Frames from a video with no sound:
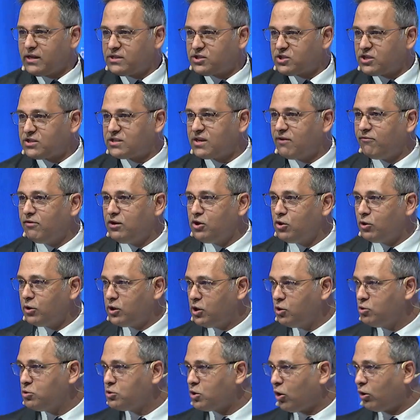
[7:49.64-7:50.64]
is just giving you a
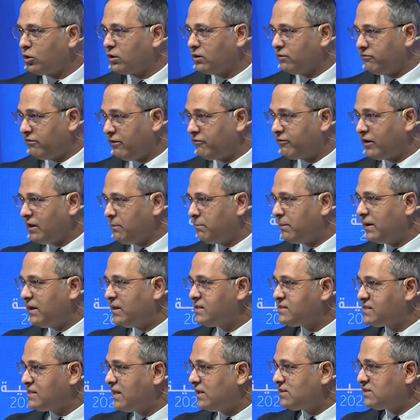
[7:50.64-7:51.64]
huge order. 50
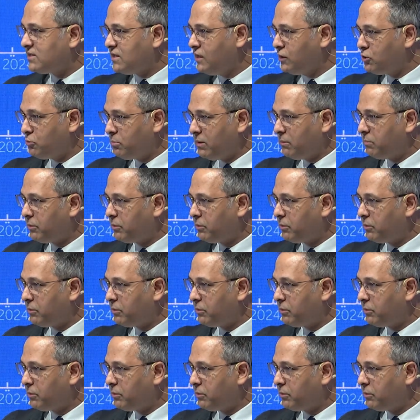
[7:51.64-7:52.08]
billion cells need to be